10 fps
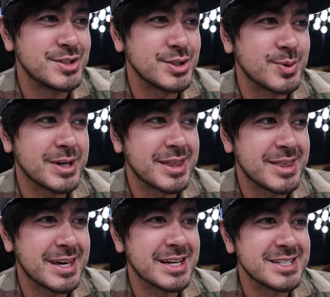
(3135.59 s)
doing
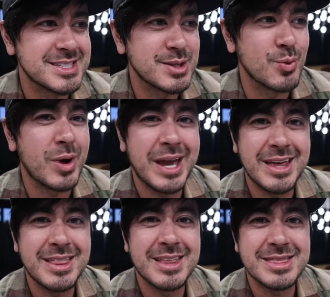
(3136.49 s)
things the
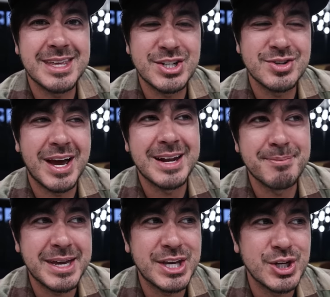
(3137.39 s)
way that they try to
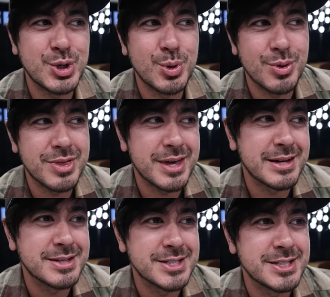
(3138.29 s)
make you do
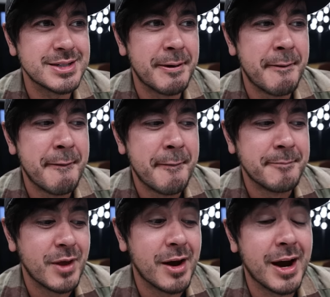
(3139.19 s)
things.
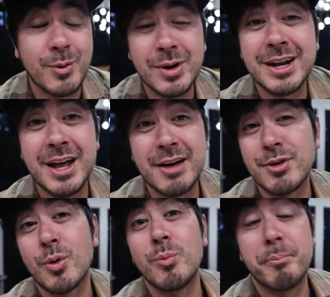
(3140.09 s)
All right, we're getting off
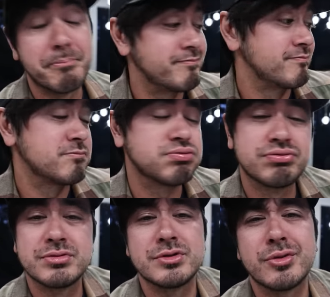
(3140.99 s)
on a
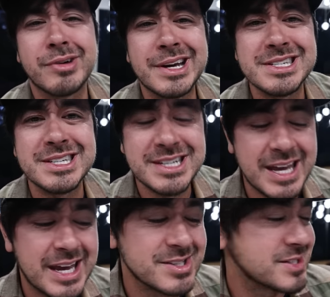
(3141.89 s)
crazy
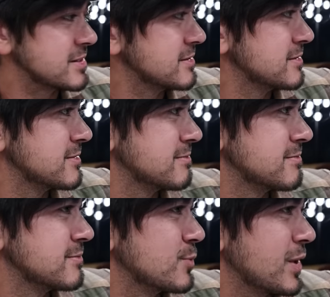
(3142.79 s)
tangent.
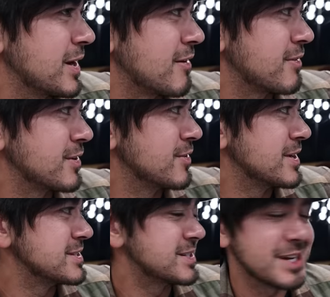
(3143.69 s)
We're getting off on a
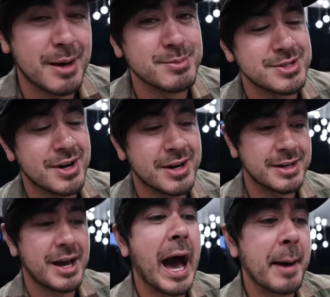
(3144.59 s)
crazy tangent. I'm
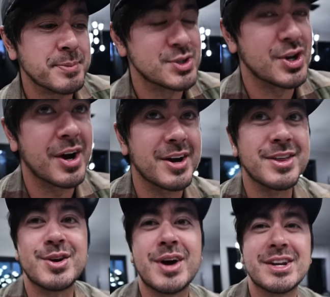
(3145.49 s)
sorry. I'm sorry
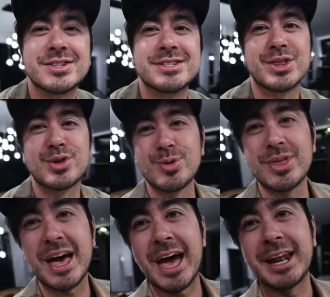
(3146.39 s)
that you had to sit through
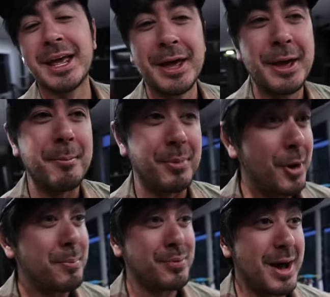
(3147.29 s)
that, but
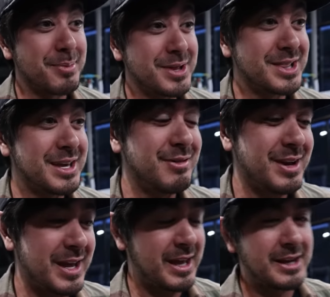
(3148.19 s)
I'll probably leave
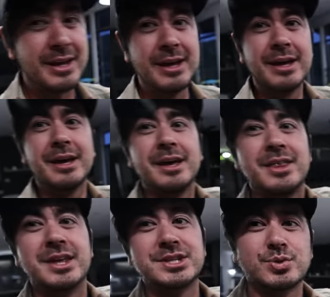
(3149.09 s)
it in.
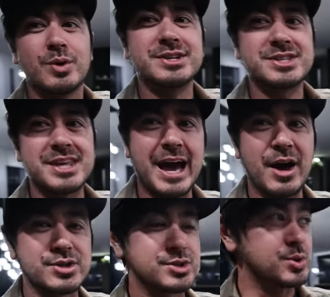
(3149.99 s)
This was the
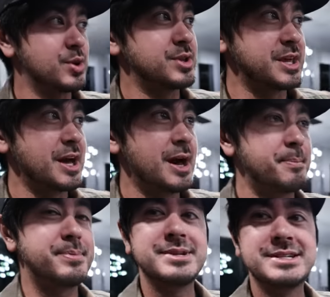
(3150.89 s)
house tour, the
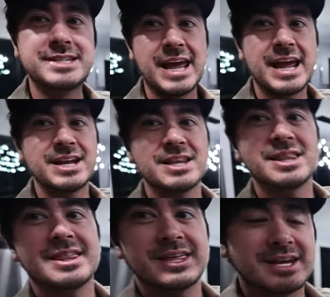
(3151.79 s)
update.
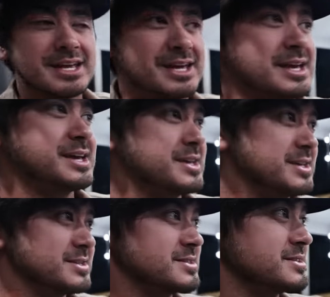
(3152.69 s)
That
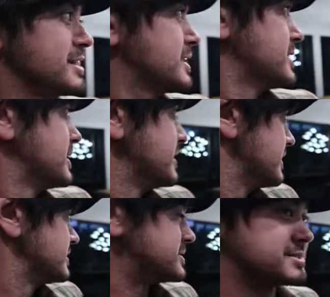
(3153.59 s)
is,
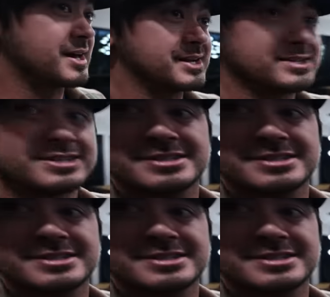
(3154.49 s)
sun is